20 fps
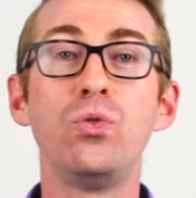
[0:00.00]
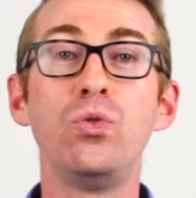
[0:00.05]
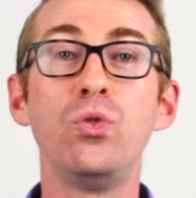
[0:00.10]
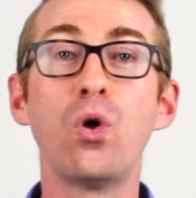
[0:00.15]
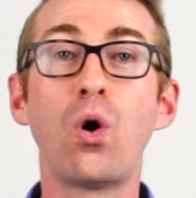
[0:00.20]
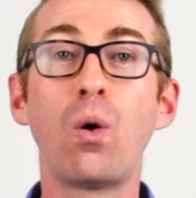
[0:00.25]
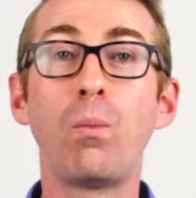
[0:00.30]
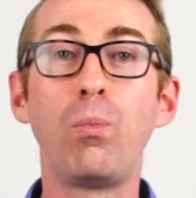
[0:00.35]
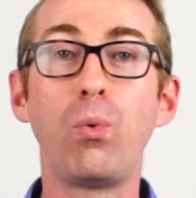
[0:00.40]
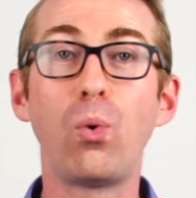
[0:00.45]

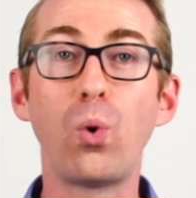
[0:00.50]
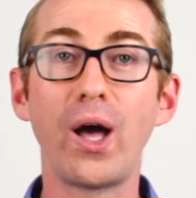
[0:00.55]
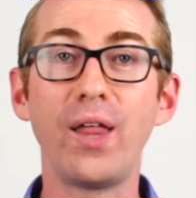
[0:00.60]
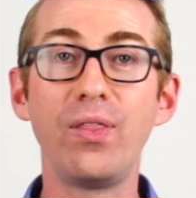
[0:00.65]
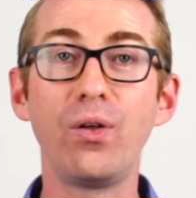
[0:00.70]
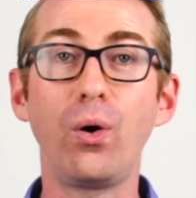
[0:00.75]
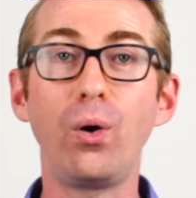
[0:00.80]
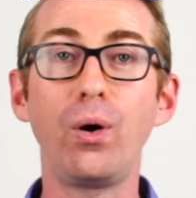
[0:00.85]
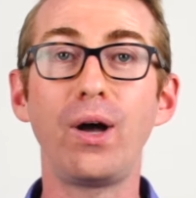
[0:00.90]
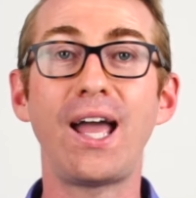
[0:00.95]
No
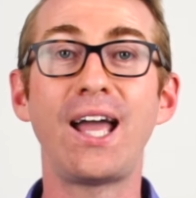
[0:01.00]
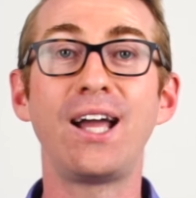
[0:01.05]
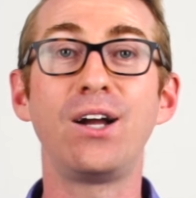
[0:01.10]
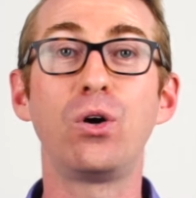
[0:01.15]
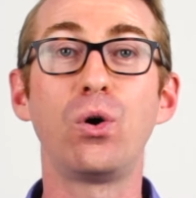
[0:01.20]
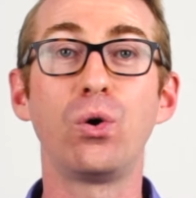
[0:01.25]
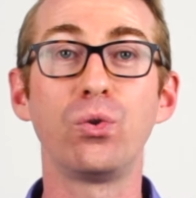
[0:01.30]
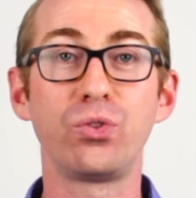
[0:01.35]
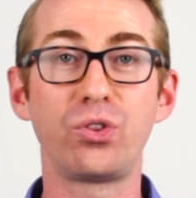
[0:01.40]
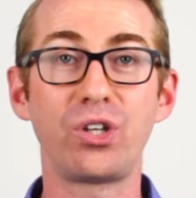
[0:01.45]
puedo
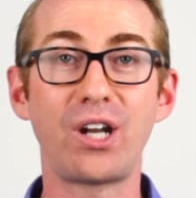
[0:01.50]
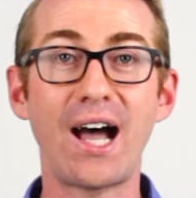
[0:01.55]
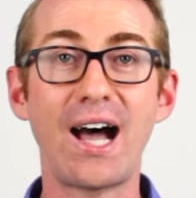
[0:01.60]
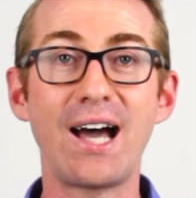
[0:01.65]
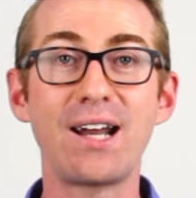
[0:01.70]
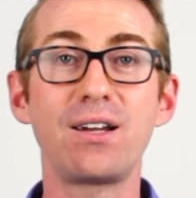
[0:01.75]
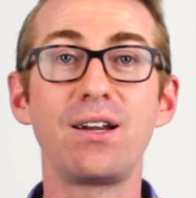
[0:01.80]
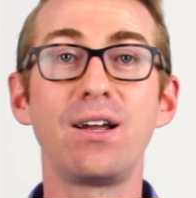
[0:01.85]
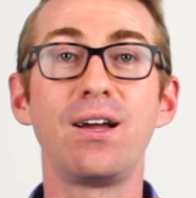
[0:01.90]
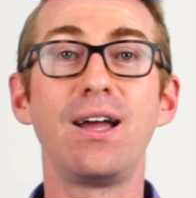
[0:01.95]

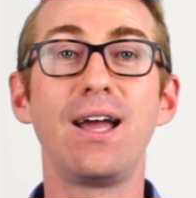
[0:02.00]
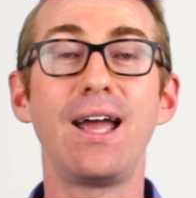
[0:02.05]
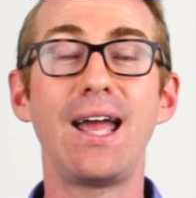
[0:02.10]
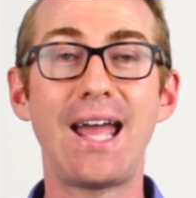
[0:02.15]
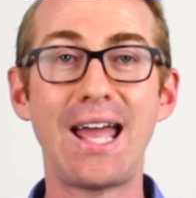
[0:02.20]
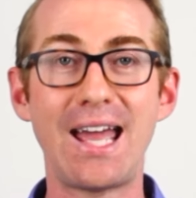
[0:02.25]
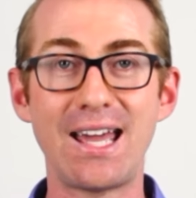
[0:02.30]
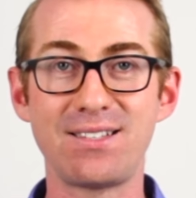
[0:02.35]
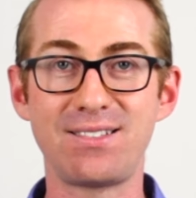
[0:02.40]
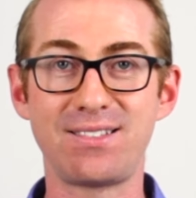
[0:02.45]
encontrar
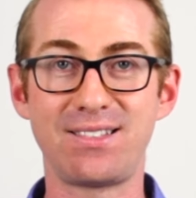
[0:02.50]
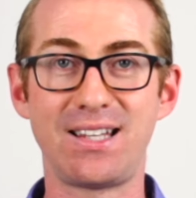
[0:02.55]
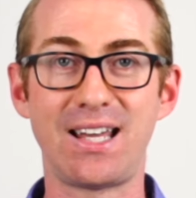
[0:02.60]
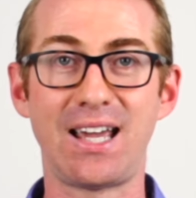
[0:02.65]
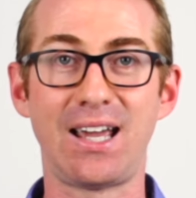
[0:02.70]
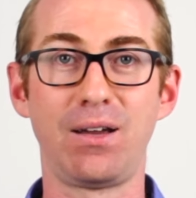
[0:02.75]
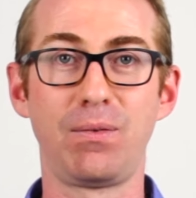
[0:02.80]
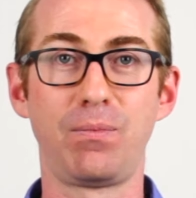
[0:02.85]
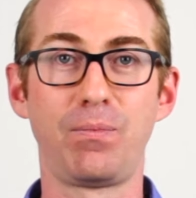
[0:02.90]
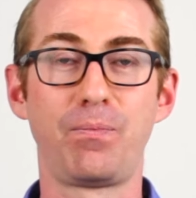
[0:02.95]

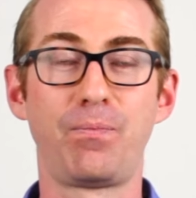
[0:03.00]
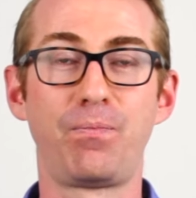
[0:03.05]
este.